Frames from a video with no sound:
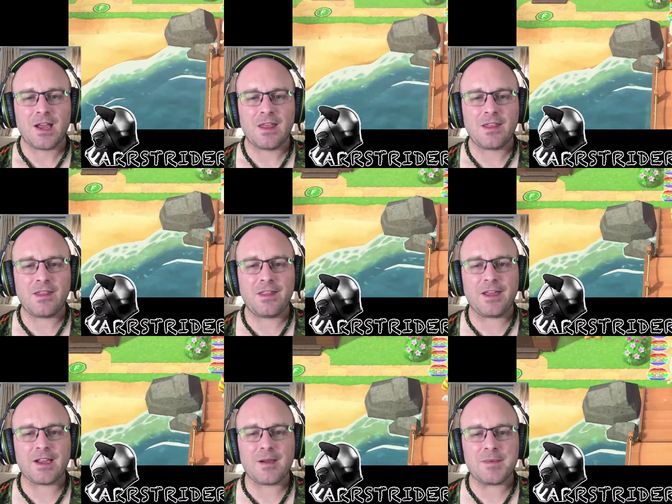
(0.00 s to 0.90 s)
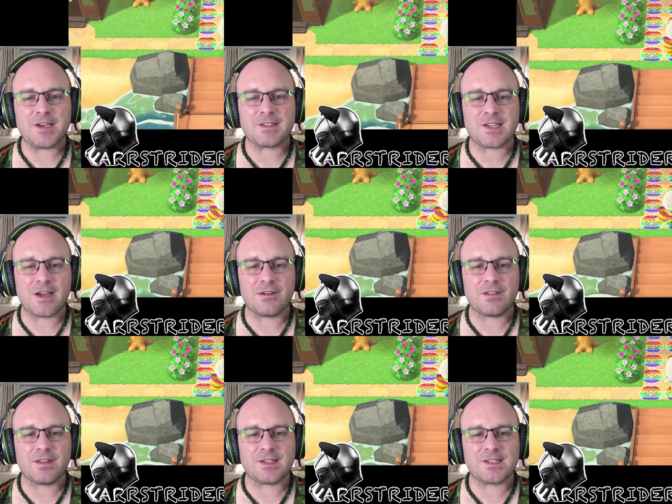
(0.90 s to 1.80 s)
and then they come into town and
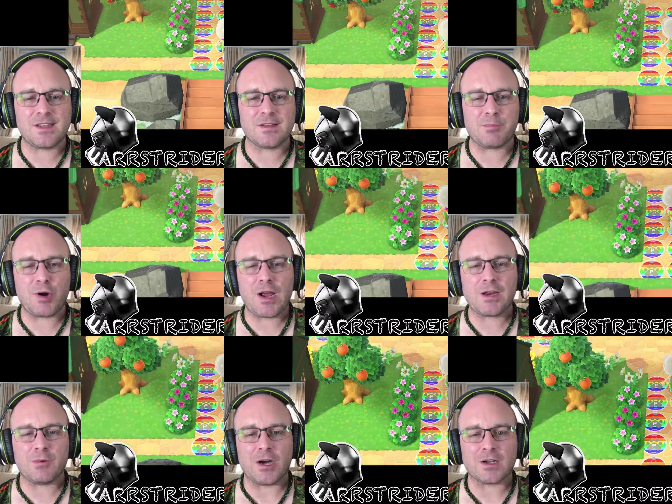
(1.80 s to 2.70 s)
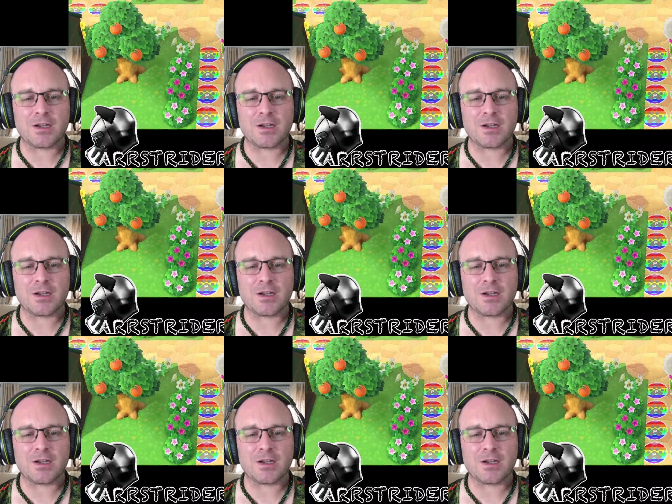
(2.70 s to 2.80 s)
they see the Pride Walk.